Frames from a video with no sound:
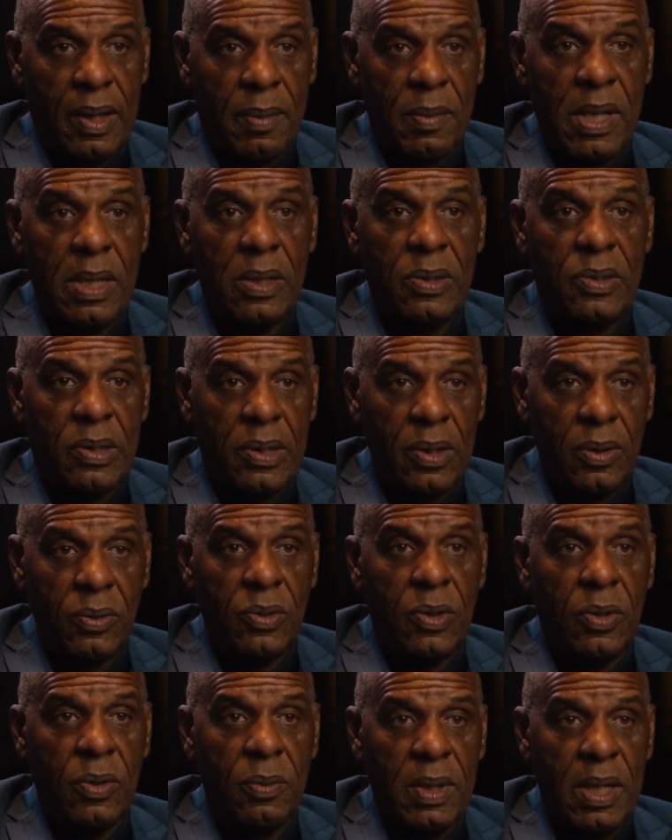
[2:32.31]
I mean, it's still
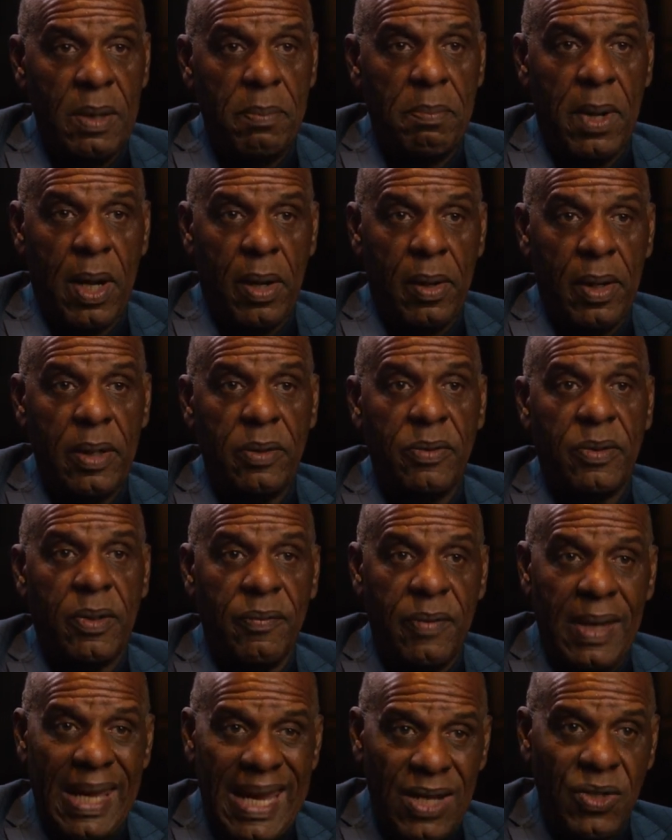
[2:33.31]
too many barriers of
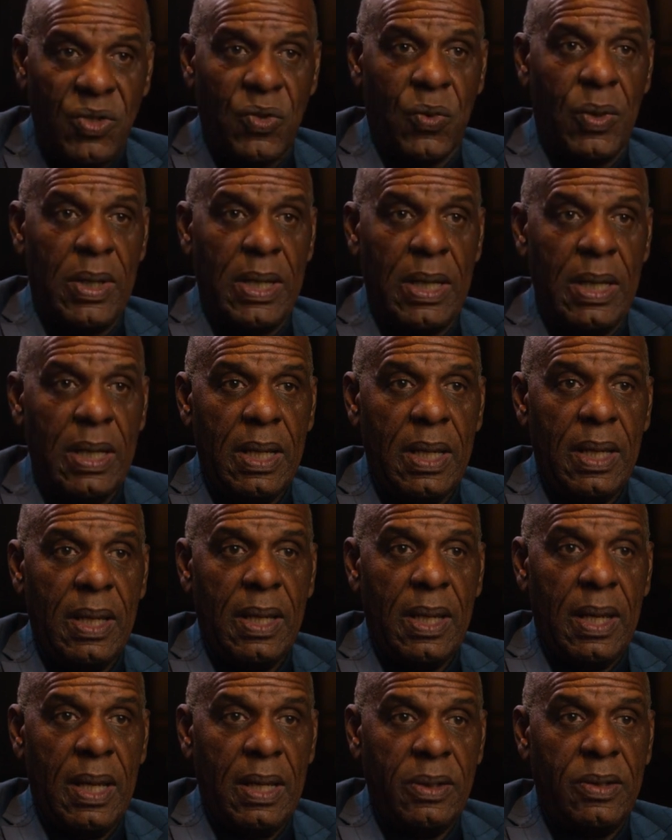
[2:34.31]
entry
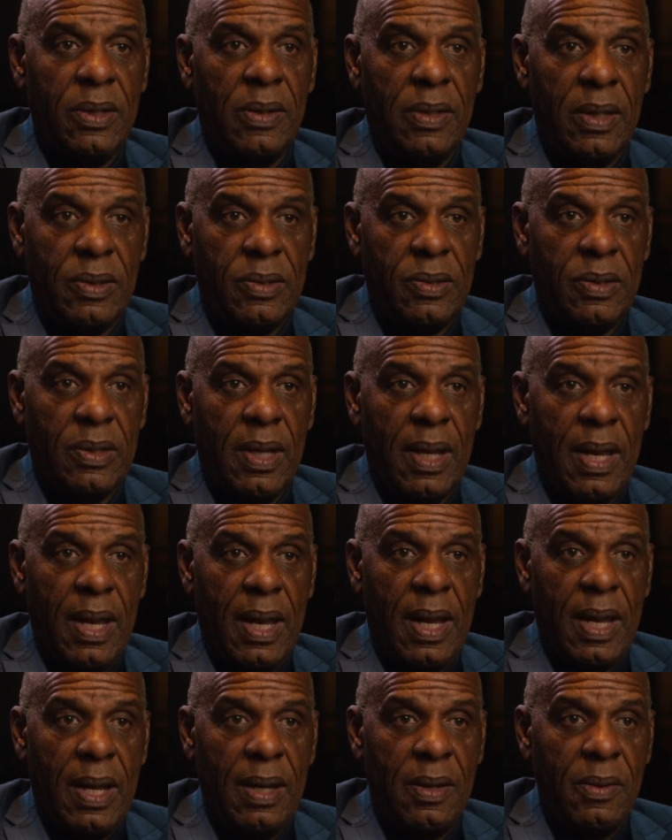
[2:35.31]
into this,
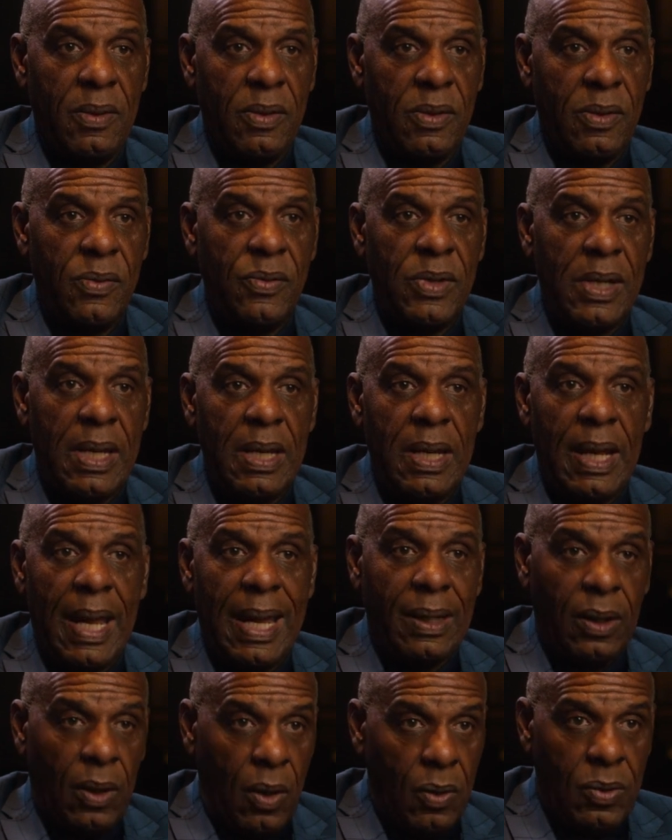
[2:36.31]
and you need a
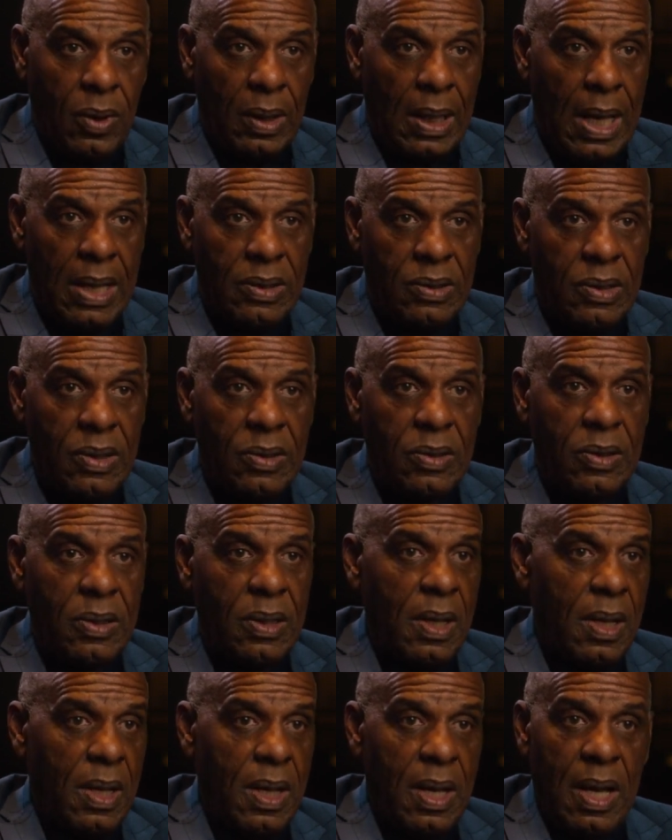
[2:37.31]
local license
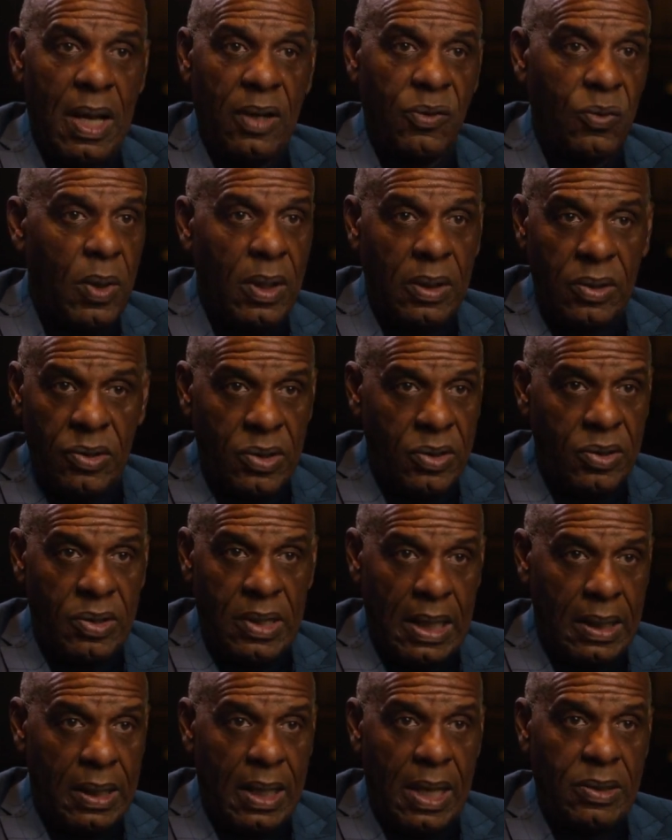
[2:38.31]
as well as a
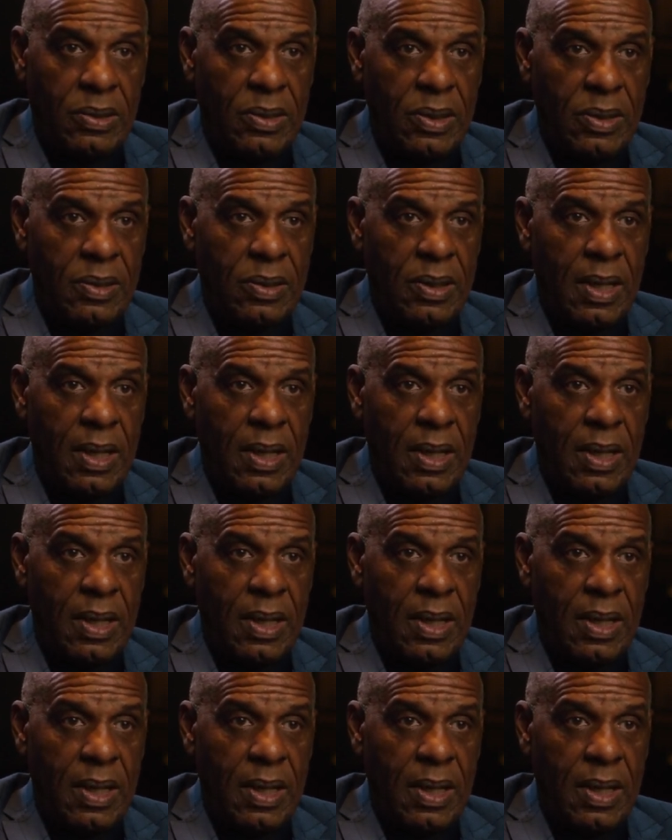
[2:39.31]
state license.